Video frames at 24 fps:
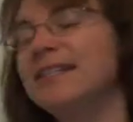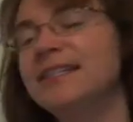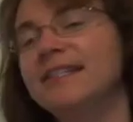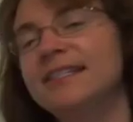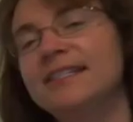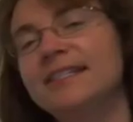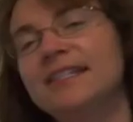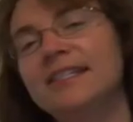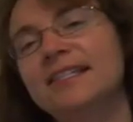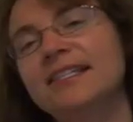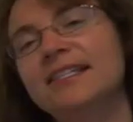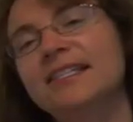
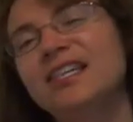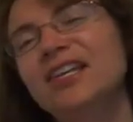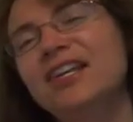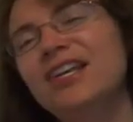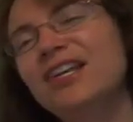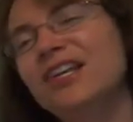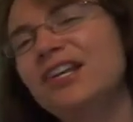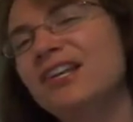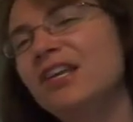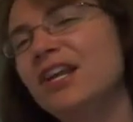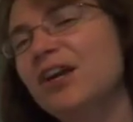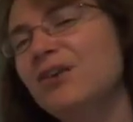distance.
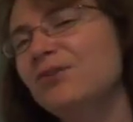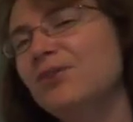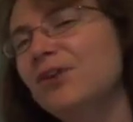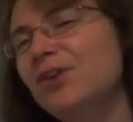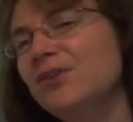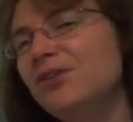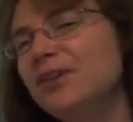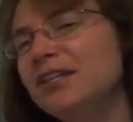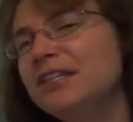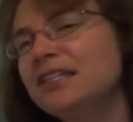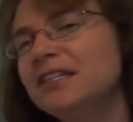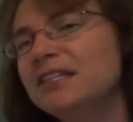Now
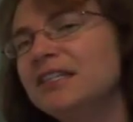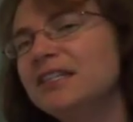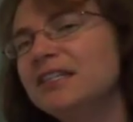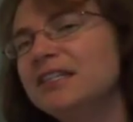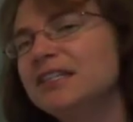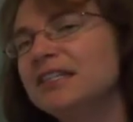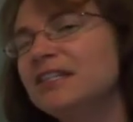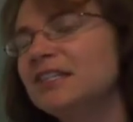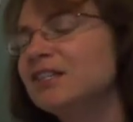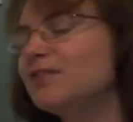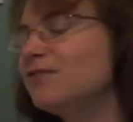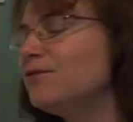notice
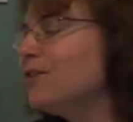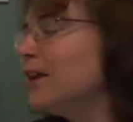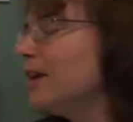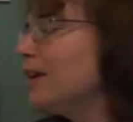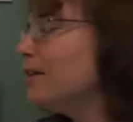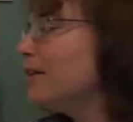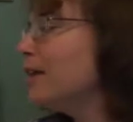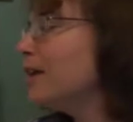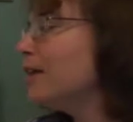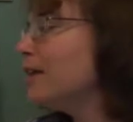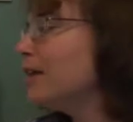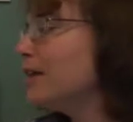this
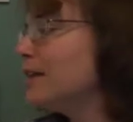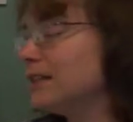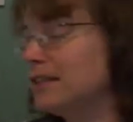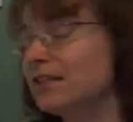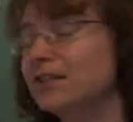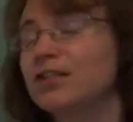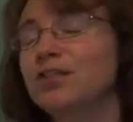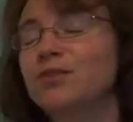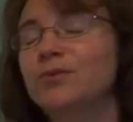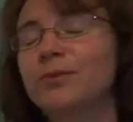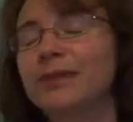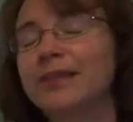
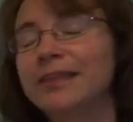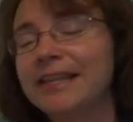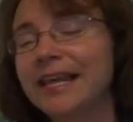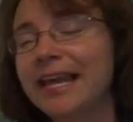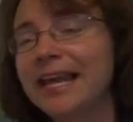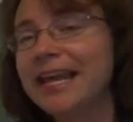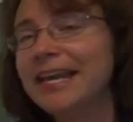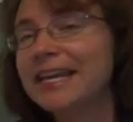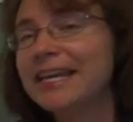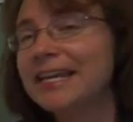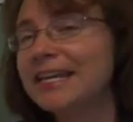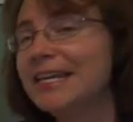is
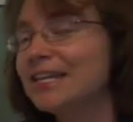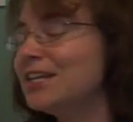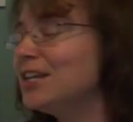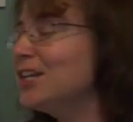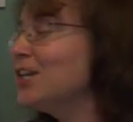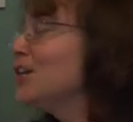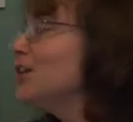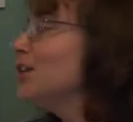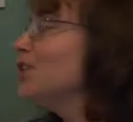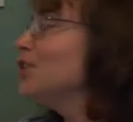related